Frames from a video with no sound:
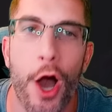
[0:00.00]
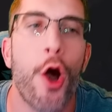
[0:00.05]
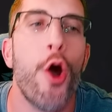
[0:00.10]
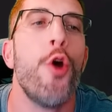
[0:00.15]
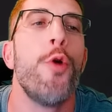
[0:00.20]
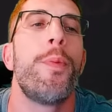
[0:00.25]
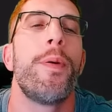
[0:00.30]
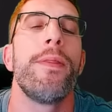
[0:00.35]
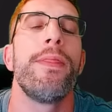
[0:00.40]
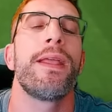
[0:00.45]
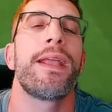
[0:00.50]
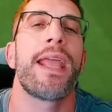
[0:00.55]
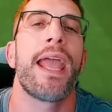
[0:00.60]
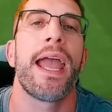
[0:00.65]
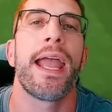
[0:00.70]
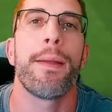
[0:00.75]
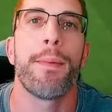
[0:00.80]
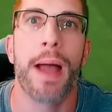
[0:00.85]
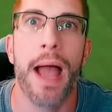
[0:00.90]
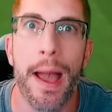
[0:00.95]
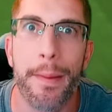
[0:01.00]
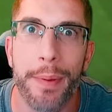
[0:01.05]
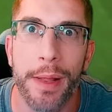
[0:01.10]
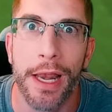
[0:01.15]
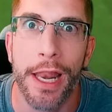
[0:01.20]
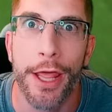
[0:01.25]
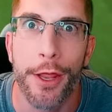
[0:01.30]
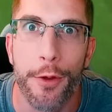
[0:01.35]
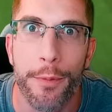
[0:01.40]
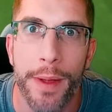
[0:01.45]
Open the game up a
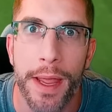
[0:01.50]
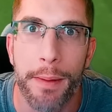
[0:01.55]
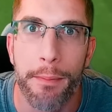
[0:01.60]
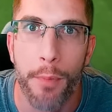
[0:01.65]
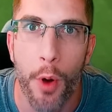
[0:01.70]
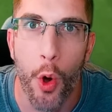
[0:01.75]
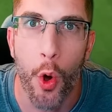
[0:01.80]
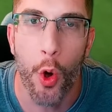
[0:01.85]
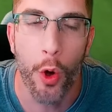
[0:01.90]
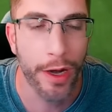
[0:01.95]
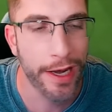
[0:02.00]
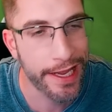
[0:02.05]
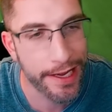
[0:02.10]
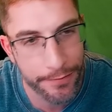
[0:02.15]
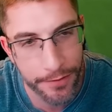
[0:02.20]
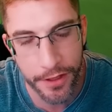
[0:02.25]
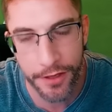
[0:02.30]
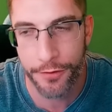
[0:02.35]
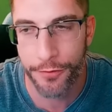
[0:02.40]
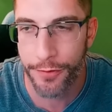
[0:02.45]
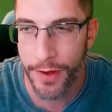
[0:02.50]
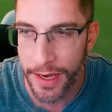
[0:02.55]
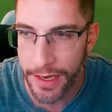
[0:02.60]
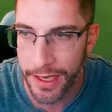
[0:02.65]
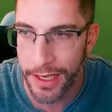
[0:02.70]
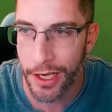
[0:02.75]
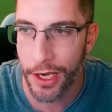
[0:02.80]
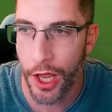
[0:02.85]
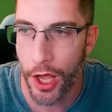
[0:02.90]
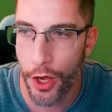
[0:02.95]
little bit more. Leave the
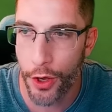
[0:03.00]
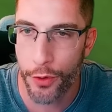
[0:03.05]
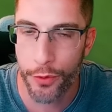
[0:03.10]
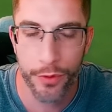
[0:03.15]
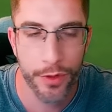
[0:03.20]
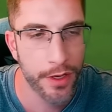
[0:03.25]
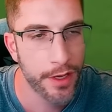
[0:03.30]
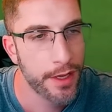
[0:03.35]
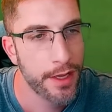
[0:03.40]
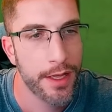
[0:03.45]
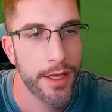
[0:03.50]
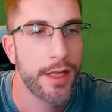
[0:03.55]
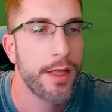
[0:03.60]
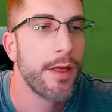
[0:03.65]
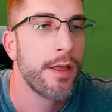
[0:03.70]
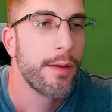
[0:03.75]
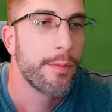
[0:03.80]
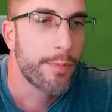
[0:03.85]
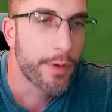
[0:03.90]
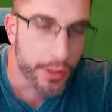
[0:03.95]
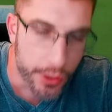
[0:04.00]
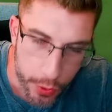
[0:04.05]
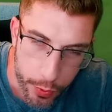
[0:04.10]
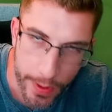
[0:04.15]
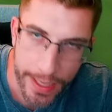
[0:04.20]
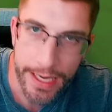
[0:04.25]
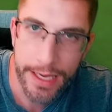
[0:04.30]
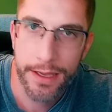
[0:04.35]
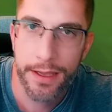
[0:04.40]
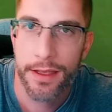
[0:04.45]
defending alone, but
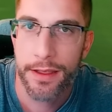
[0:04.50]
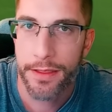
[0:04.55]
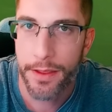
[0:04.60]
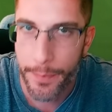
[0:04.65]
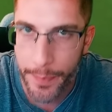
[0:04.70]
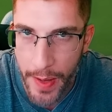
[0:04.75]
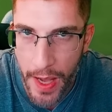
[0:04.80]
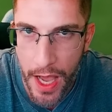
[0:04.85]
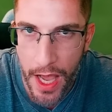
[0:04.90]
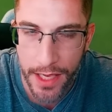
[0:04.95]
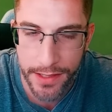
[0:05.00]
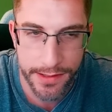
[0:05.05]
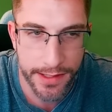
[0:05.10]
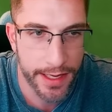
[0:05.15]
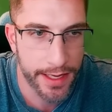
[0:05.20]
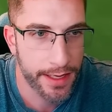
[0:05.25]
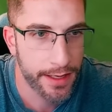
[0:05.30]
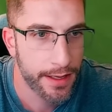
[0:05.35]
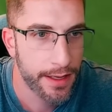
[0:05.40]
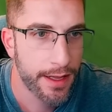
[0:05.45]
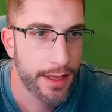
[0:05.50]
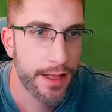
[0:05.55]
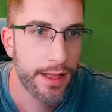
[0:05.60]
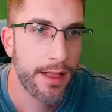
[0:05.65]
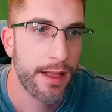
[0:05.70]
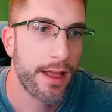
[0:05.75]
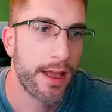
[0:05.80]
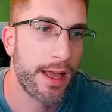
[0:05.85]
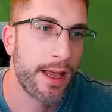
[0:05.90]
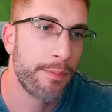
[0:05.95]
tweak the passing.
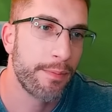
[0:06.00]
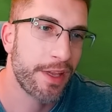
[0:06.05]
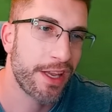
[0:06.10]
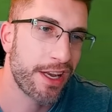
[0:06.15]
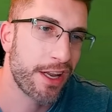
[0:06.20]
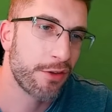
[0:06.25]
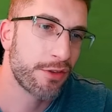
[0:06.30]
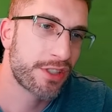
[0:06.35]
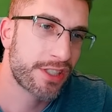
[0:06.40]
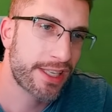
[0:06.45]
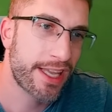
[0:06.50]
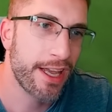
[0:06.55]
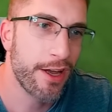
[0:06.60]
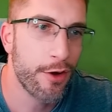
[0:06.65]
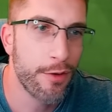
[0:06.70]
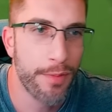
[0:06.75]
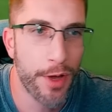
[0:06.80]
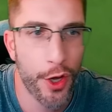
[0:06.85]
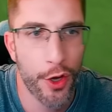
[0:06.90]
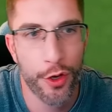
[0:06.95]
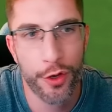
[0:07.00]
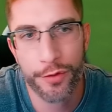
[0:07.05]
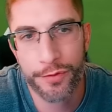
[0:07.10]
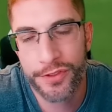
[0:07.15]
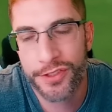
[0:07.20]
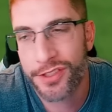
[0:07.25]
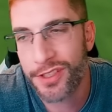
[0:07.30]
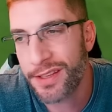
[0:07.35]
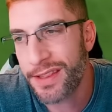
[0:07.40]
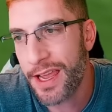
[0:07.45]
You know, skill
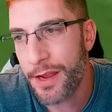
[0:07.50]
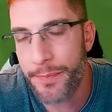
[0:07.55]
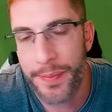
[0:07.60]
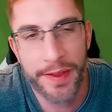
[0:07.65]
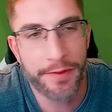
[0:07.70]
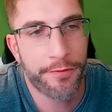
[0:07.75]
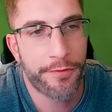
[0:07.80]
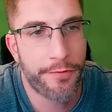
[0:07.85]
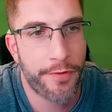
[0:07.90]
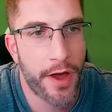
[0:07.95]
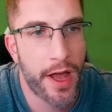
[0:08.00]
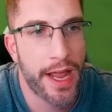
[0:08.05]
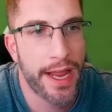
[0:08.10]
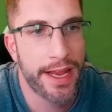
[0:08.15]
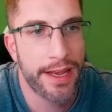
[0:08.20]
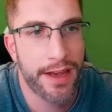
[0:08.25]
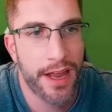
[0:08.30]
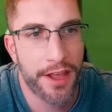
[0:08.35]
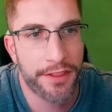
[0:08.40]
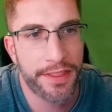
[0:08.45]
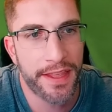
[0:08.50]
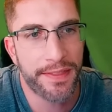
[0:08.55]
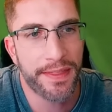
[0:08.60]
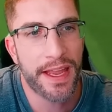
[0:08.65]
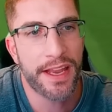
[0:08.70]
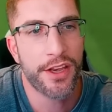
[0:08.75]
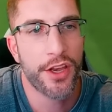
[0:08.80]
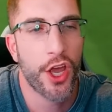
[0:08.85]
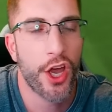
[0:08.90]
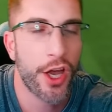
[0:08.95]
moves, they've been fine. I think
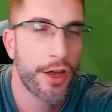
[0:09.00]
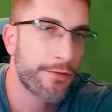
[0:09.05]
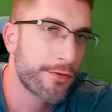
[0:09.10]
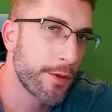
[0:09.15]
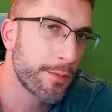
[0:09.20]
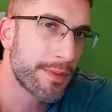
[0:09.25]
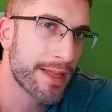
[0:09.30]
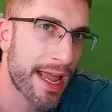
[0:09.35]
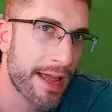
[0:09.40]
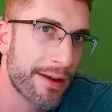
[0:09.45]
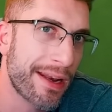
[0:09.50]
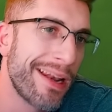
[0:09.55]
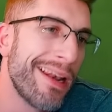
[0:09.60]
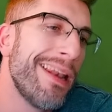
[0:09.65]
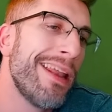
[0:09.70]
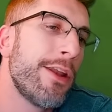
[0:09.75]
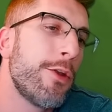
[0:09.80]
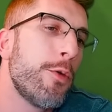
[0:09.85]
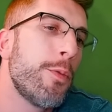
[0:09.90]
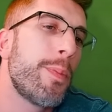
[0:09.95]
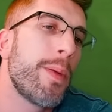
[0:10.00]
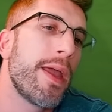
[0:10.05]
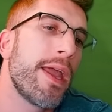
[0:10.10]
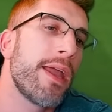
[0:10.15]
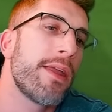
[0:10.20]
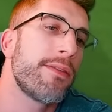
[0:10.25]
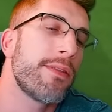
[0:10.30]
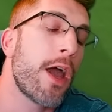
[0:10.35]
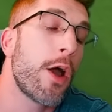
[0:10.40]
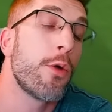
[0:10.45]
they nerfed them down a little
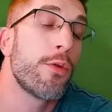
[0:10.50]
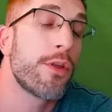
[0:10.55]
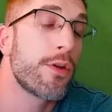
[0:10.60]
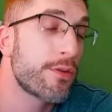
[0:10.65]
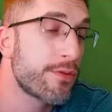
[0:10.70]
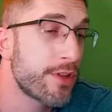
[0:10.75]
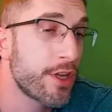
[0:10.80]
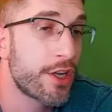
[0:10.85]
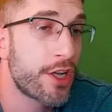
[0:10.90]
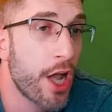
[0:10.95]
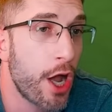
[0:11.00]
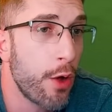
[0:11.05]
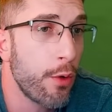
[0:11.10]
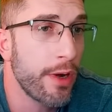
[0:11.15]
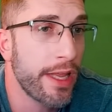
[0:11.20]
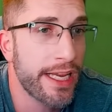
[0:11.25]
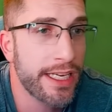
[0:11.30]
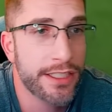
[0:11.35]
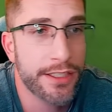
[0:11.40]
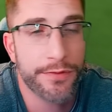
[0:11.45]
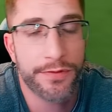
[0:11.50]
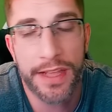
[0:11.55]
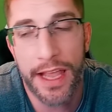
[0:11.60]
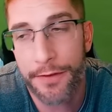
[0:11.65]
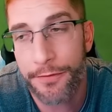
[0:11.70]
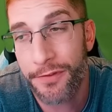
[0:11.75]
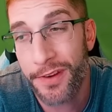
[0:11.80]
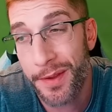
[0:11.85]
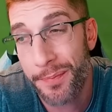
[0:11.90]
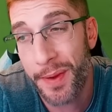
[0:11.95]
bit. Oh, the goalies have
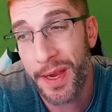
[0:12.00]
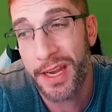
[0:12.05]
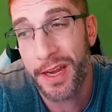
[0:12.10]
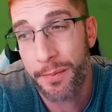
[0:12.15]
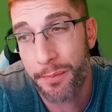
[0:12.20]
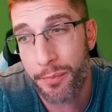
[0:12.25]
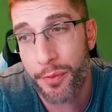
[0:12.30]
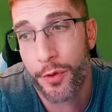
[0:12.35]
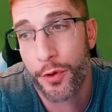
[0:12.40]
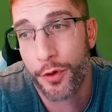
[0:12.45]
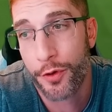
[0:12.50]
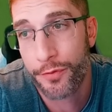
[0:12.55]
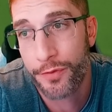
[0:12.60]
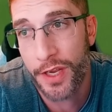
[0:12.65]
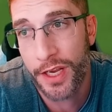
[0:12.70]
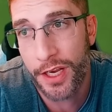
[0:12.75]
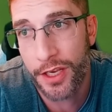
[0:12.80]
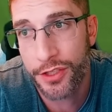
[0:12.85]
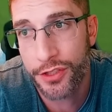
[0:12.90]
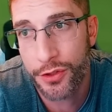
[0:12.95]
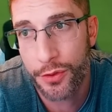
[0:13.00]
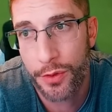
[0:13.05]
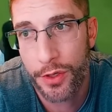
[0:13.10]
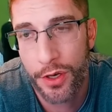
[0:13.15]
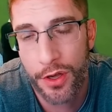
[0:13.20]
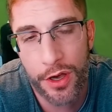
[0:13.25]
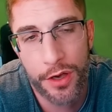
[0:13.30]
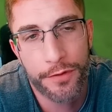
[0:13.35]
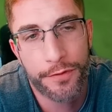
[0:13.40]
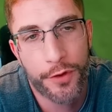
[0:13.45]
definitely been improved. Like, I saw a
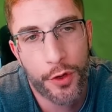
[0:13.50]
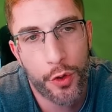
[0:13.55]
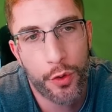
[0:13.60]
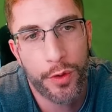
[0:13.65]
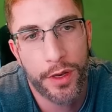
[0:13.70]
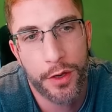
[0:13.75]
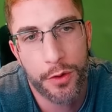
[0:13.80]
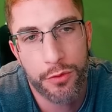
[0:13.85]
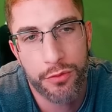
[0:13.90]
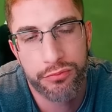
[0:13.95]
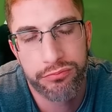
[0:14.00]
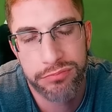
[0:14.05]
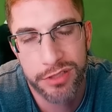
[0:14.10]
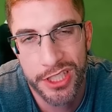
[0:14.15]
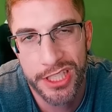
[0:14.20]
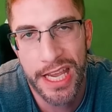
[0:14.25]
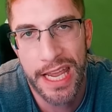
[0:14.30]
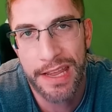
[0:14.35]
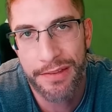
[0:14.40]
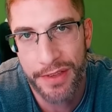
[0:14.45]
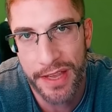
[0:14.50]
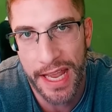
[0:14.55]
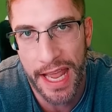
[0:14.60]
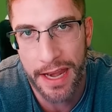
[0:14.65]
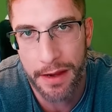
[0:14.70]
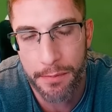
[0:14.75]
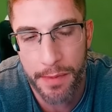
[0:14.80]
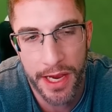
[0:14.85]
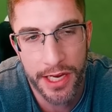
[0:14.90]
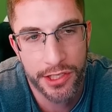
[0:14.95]
lot of cool little saving
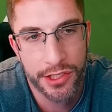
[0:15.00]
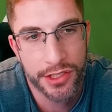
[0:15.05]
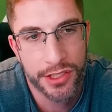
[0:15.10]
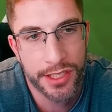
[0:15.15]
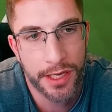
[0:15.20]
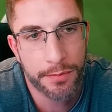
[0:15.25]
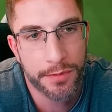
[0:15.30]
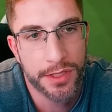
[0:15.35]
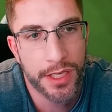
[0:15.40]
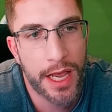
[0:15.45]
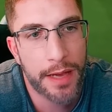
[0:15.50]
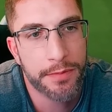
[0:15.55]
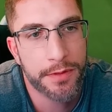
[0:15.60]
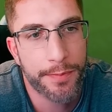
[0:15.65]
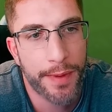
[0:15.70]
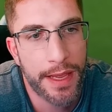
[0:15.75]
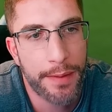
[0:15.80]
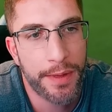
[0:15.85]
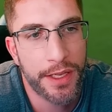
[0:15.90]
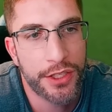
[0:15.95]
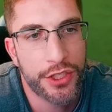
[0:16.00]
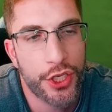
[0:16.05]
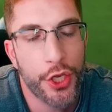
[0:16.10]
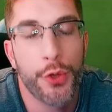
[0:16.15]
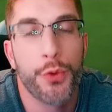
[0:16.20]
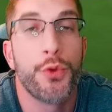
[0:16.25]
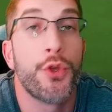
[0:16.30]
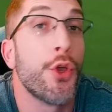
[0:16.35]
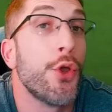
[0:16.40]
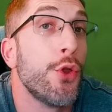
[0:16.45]
animations, sometimes maybe
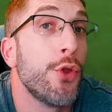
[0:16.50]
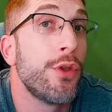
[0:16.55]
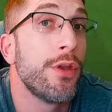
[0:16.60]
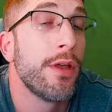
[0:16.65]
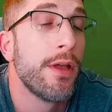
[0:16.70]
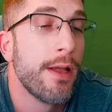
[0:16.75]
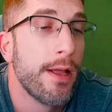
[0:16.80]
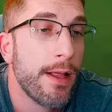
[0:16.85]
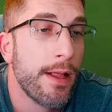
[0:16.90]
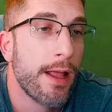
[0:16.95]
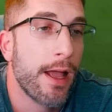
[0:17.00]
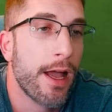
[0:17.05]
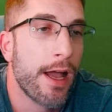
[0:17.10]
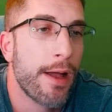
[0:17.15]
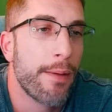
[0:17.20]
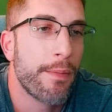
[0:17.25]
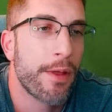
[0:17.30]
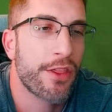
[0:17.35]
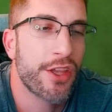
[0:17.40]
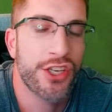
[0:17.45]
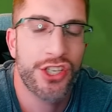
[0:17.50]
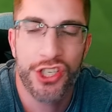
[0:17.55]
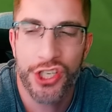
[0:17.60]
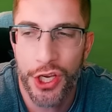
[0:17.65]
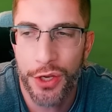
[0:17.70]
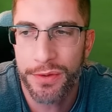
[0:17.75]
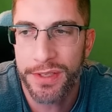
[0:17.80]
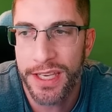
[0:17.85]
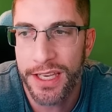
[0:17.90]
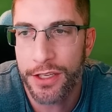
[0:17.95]
too good. The
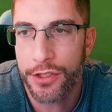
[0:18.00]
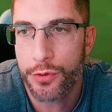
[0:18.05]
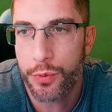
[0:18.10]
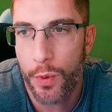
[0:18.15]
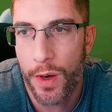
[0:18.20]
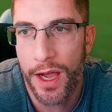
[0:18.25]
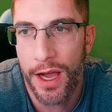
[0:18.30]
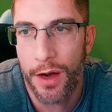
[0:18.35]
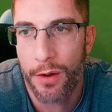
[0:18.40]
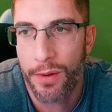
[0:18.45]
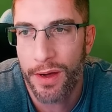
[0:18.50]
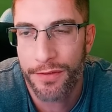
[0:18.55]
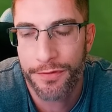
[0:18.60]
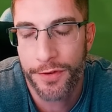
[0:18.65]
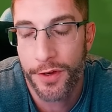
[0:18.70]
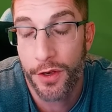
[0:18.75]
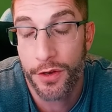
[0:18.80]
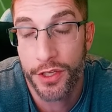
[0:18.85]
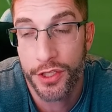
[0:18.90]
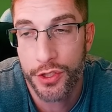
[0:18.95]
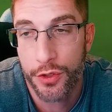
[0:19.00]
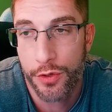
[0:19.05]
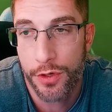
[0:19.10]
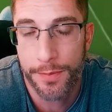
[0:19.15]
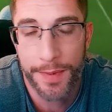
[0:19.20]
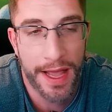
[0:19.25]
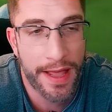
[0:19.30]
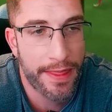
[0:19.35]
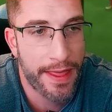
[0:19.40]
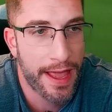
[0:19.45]
shooting as well, I forgot to talk
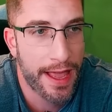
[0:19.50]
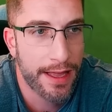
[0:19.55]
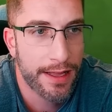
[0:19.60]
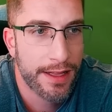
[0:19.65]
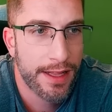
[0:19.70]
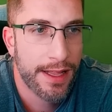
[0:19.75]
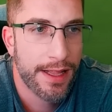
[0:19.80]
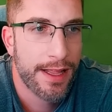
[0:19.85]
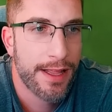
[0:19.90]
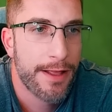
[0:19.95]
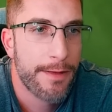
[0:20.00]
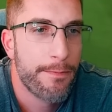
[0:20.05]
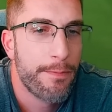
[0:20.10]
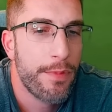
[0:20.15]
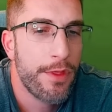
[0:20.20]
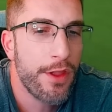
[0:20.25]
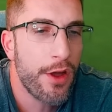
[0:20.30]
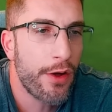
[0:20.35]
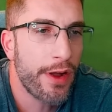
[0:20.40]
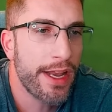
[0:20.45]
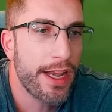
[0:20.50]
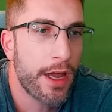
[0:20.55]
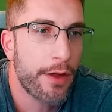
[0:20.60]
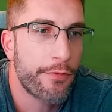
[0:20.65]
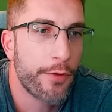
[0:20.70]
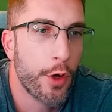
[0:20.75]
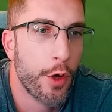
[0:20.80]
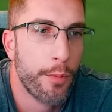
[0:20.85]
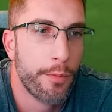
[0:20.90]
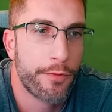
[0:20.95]
about that. Not
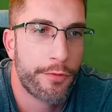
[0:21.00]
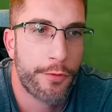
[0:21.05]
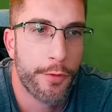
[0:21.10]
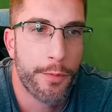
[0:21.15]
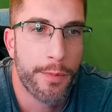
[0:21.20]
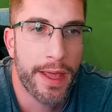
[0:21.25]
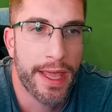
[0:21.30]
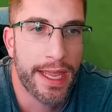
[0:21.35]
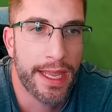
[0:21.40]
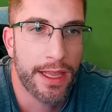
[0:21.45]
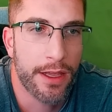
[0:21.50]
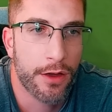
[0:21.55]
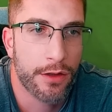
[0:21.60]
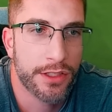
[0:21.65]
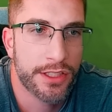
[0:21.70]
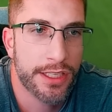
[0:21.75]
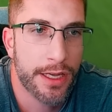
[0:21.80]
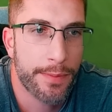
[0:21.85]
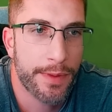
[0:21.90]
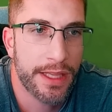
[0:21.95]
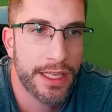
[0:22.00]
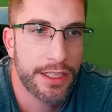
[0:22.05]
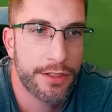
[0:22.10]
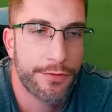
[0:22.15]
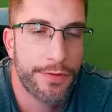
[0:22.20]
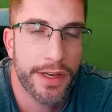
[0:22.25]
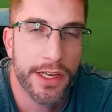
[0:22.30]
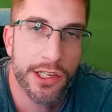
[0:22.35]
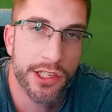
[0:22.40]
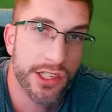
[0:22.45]
enough oomph for me on some of these
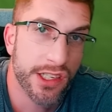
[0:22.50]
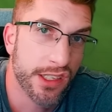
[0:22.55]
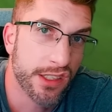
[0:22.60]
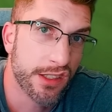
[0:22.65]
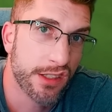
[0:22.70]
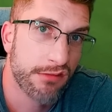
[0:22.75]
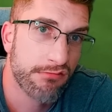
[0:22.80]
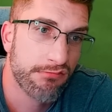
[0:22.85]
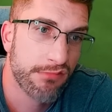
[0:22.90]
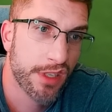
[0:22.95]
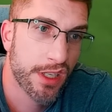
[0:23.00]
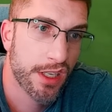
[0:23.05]
finishes.